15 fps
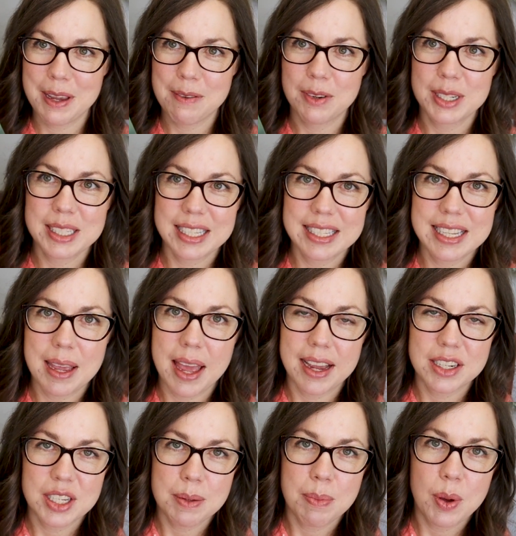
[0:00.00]
favorites because they
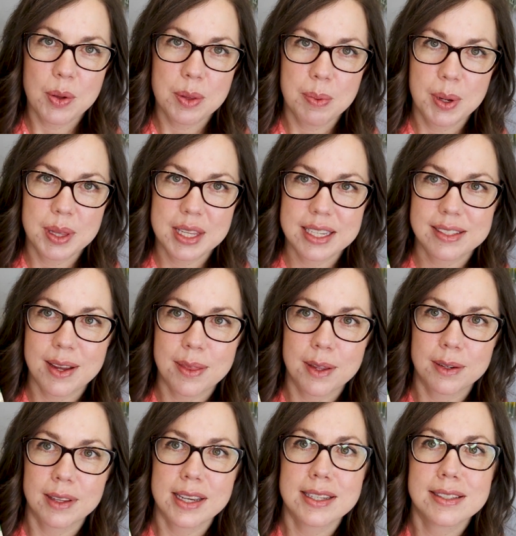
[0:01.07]
actually both put these on
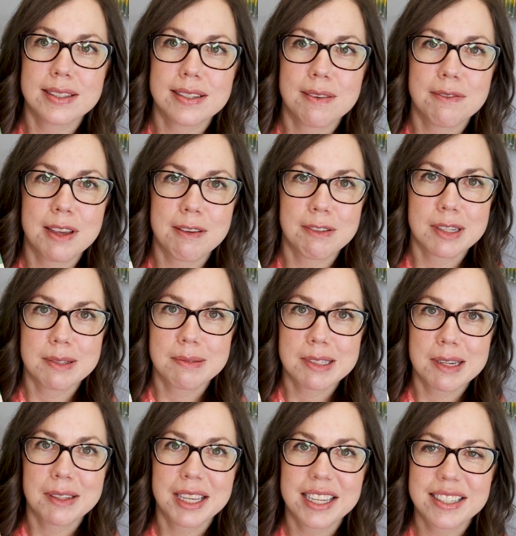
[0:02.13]
their lists of favorites,
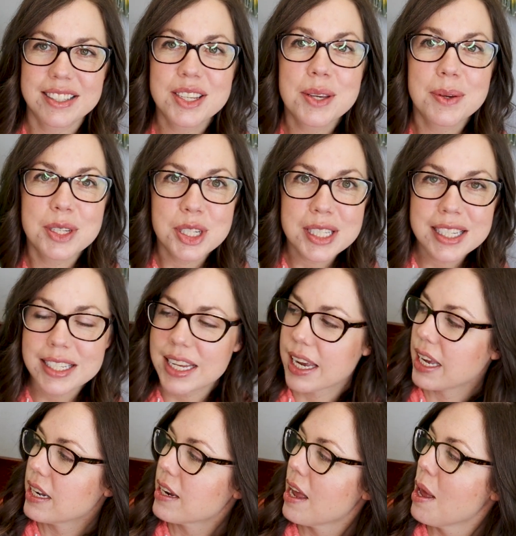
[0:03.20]
which I'll get to in just a
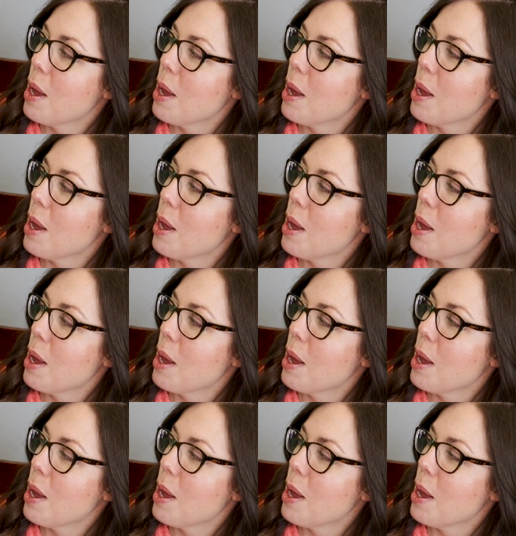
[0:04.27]
second.